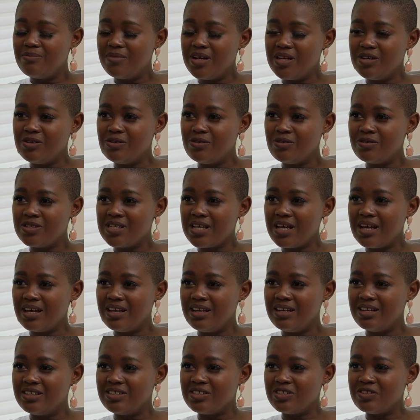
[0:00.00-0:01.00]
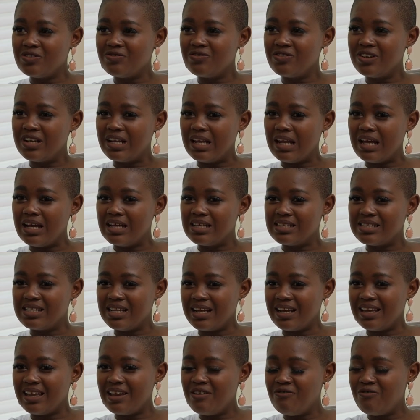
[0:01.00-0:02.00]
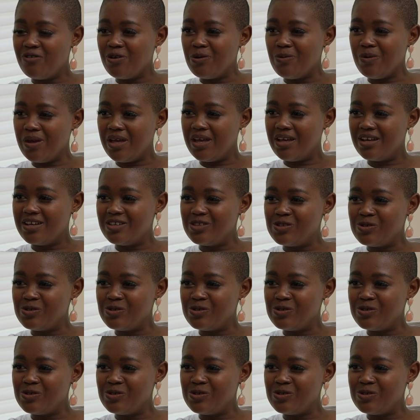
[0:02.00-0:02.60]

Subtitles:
Mendoza in a different light, like every week.